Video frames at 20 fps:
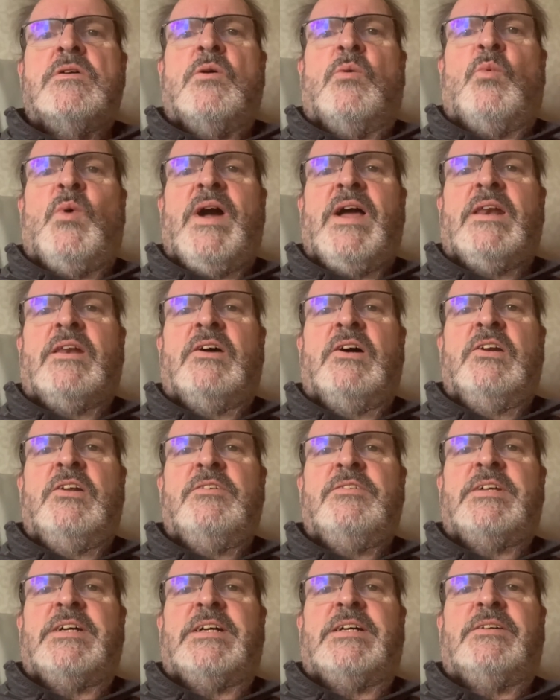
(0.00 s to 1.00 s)
Well,
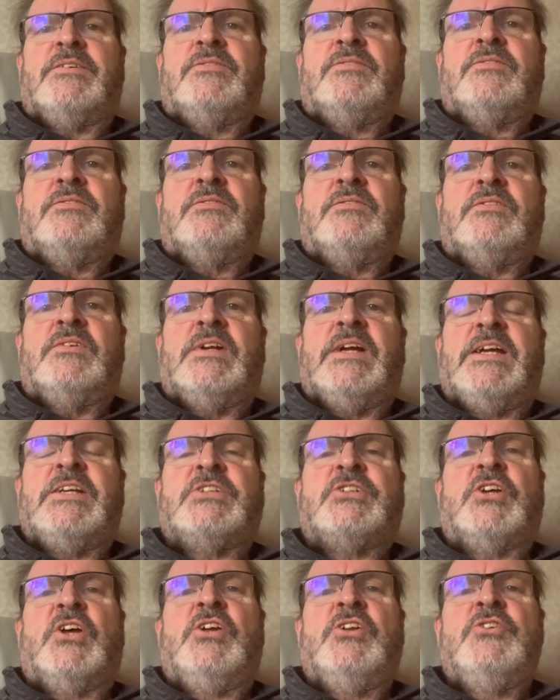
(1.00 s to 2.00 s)
hello there.
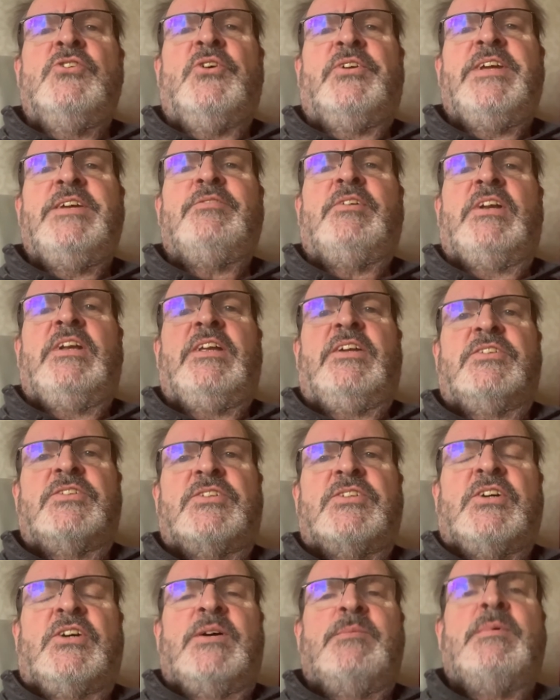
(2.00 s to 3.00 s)
It's not even
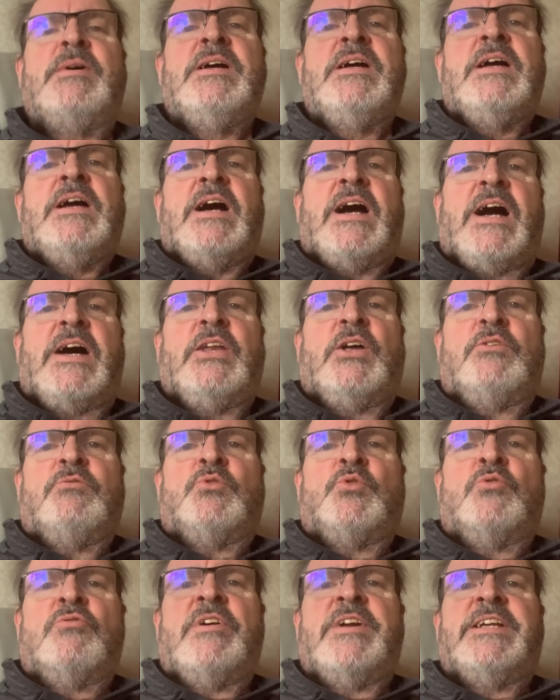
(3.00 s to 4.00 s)
lunchtime, and I've
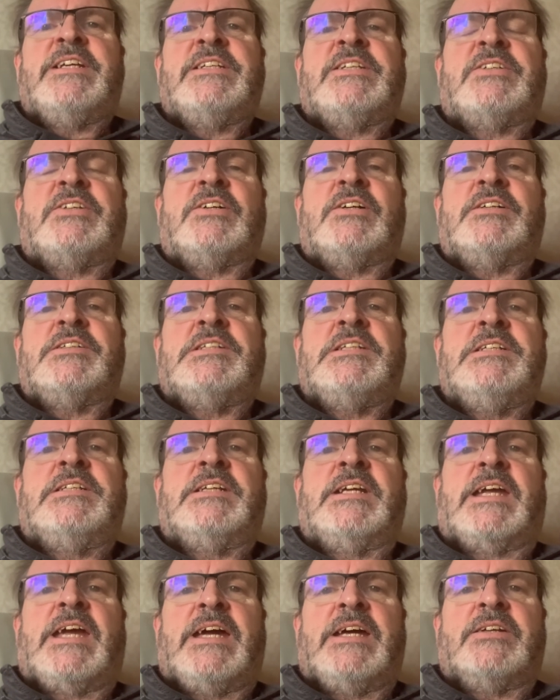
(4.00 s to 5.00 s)
already started
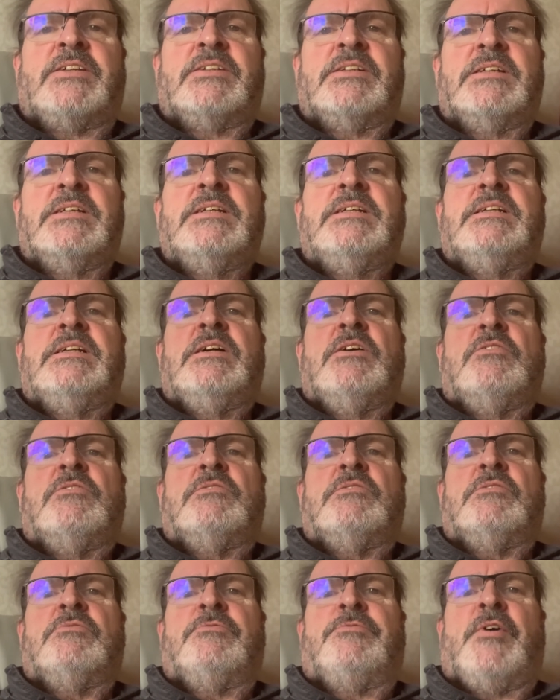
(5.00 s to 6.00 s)
to get
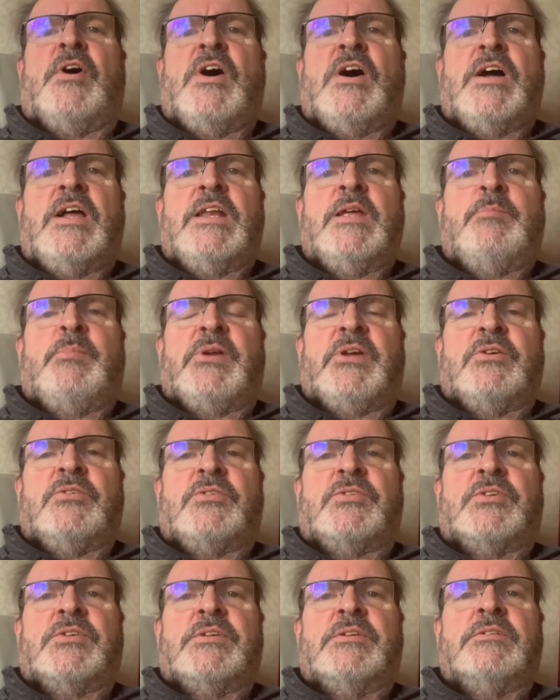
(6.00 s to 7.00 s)
vile
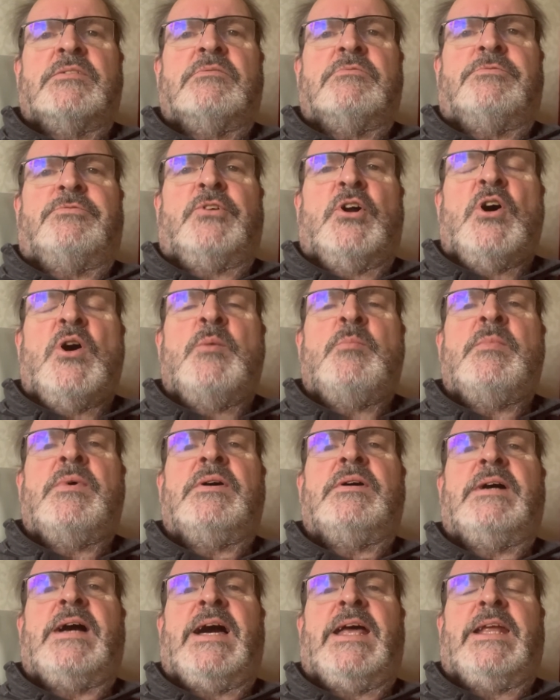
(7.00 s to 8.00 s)
abuse from
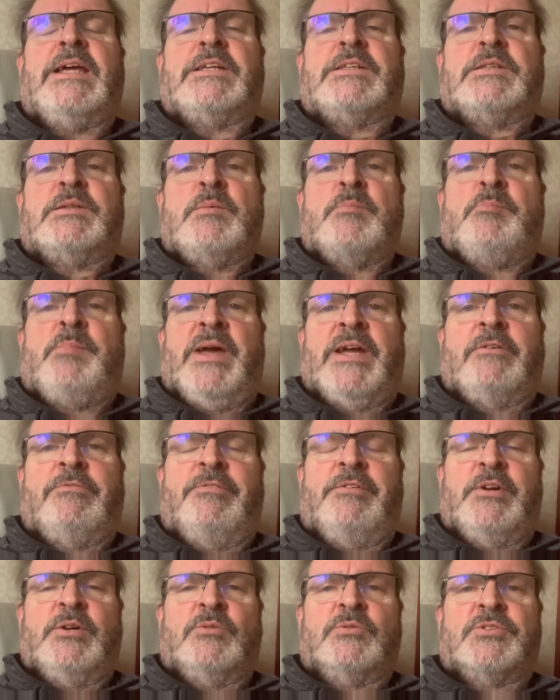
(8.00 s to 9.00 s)
Alex
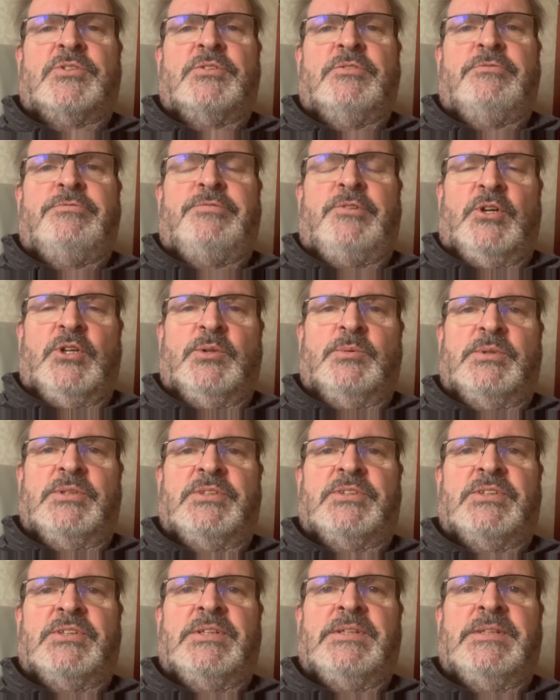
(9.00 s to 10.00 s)
Begfield's followers.